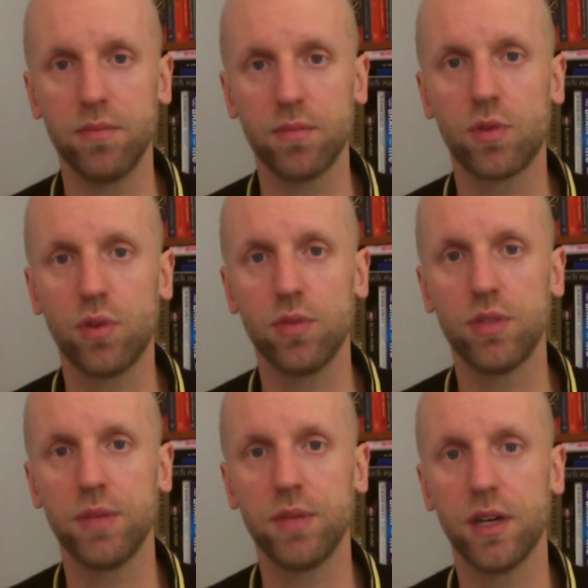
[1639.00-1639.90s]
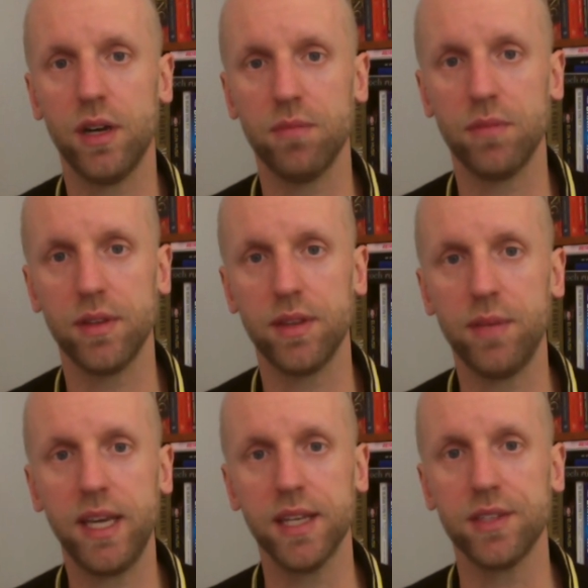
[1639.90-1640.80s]
grow to become the
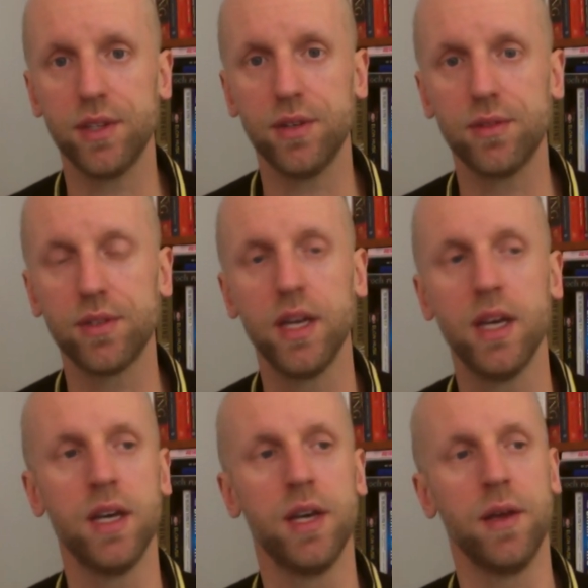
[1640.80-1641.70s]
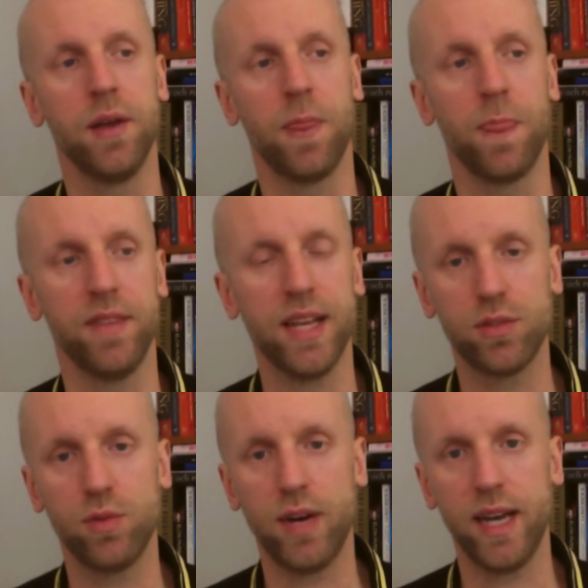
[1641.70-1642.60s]
biggest.
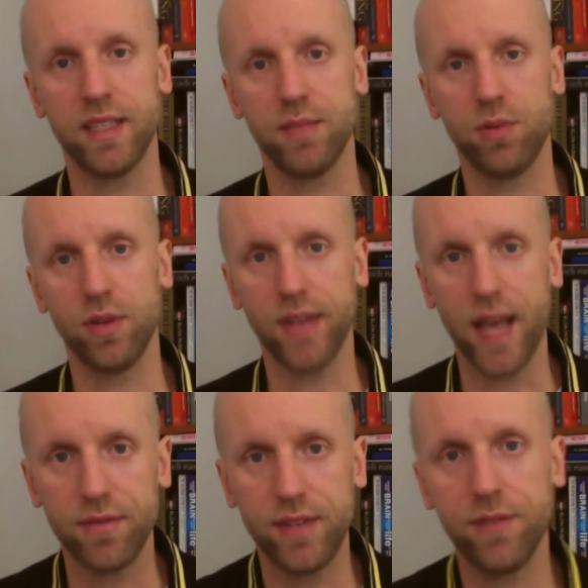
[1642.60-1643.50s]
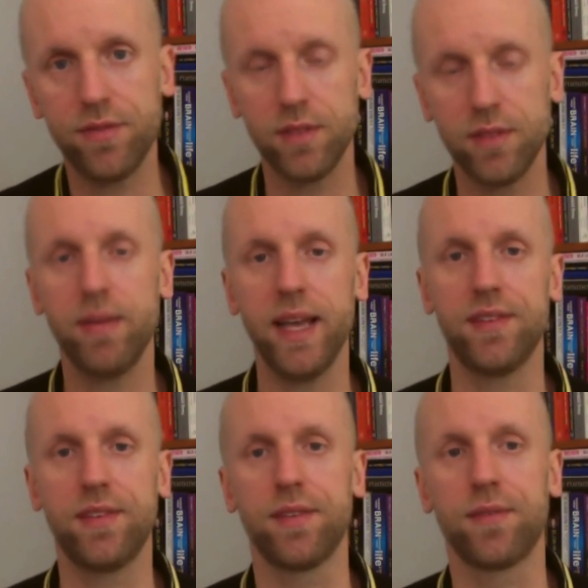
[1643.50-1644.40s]
That's why it's important to have different
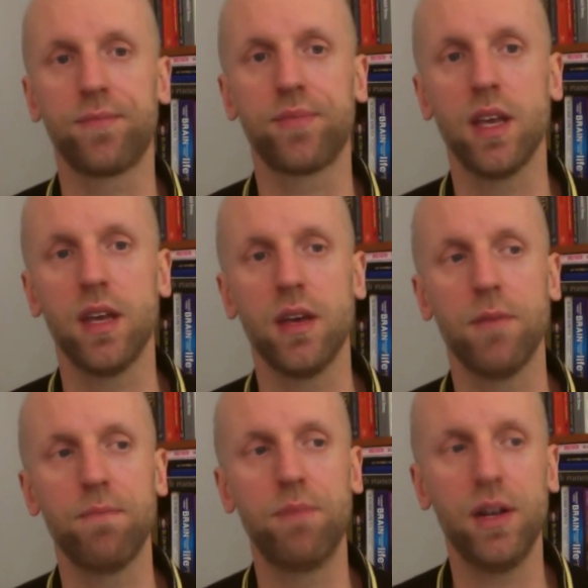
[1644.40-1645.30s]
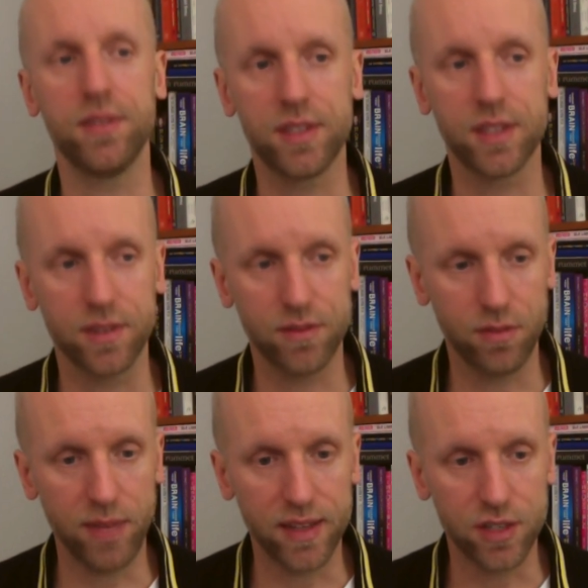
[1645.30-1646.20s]
bets. But for
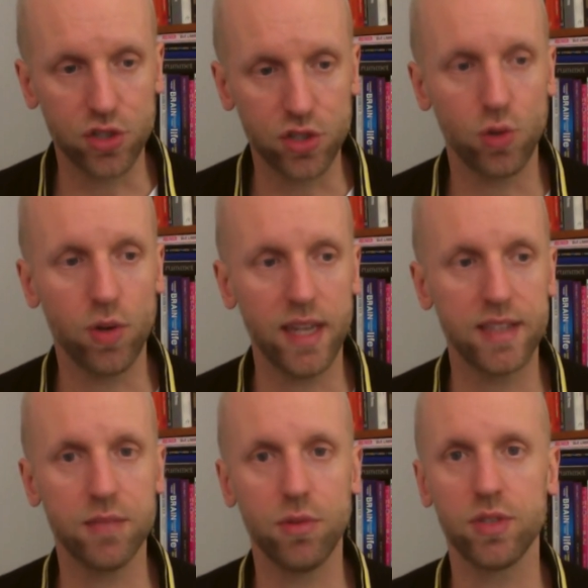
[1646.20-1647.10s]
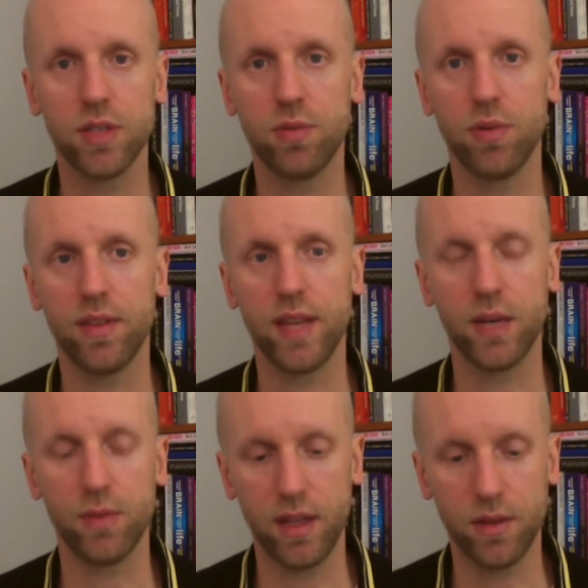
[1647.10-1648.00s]
me, the soil is the most important thing.
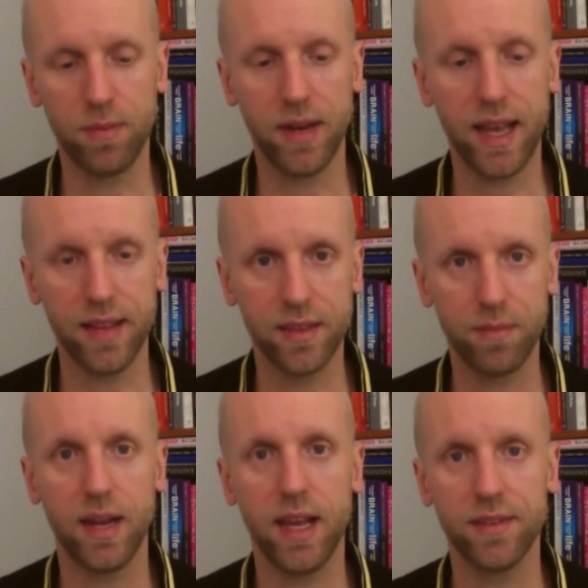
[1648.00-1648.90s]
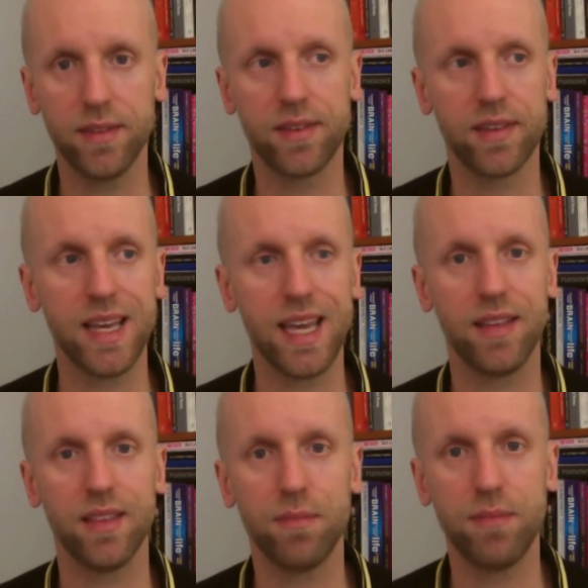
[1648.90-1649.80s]
We need to plant the plants
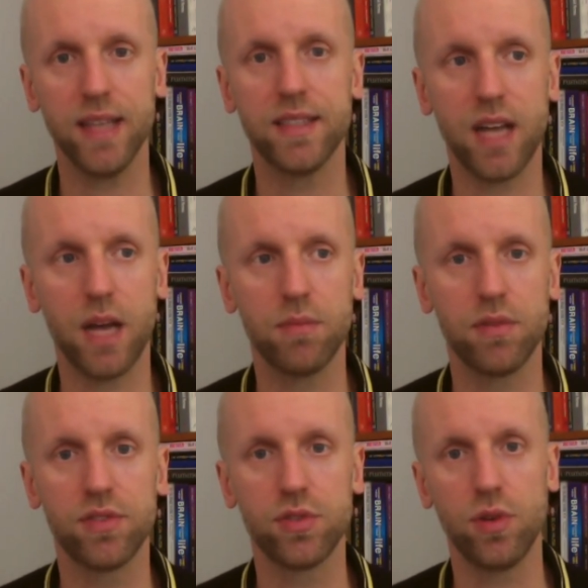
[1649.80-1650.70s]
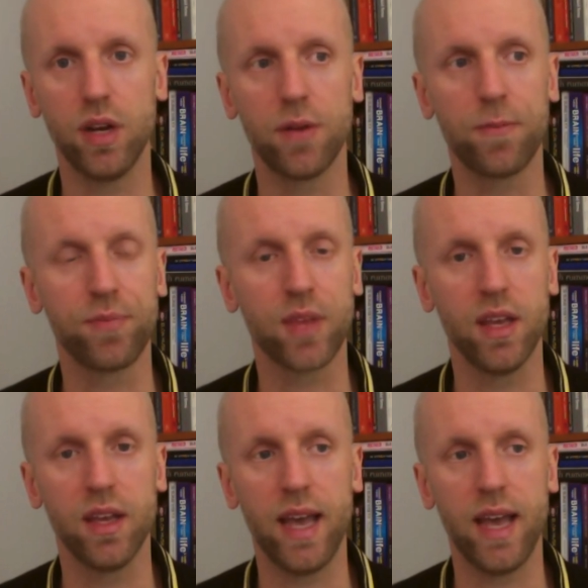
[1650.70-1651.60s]
in the best type of soil,
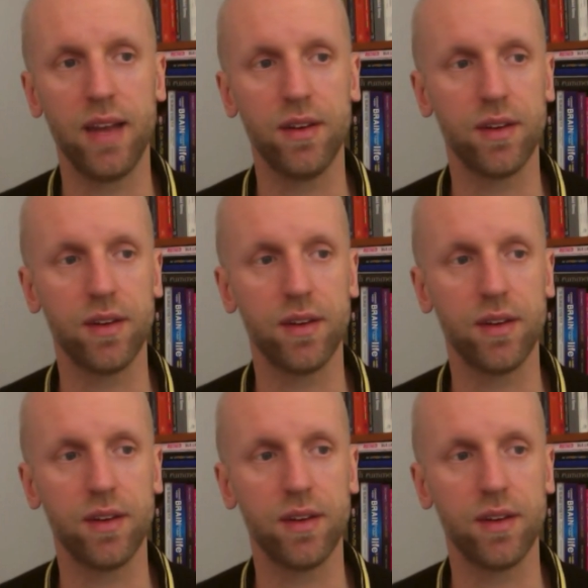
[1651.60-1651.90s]
and